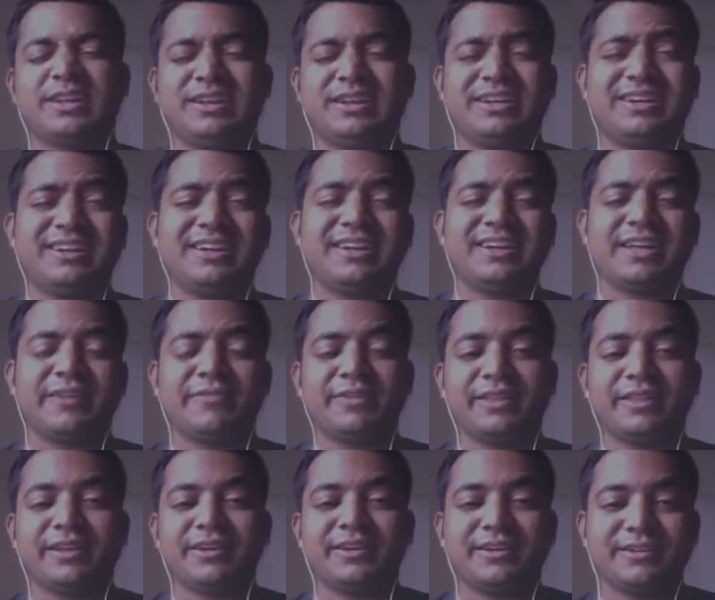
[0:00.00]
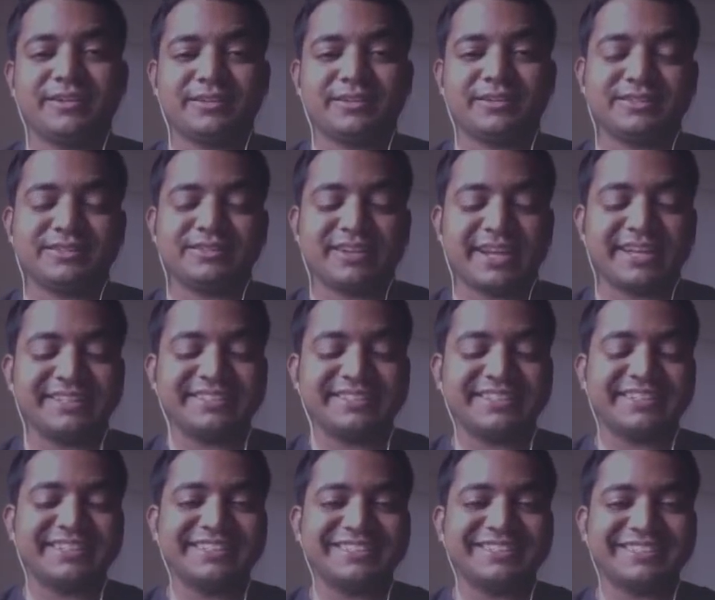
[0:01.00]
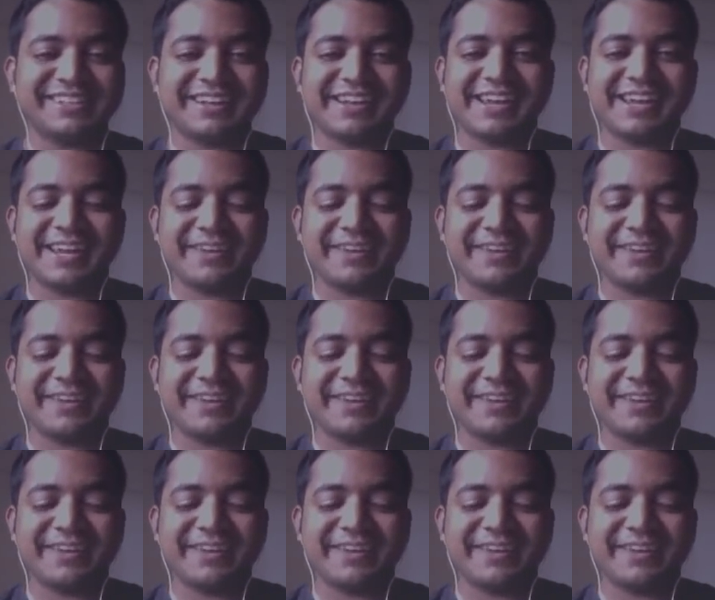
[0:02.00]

literally everything under the sun, ancient history,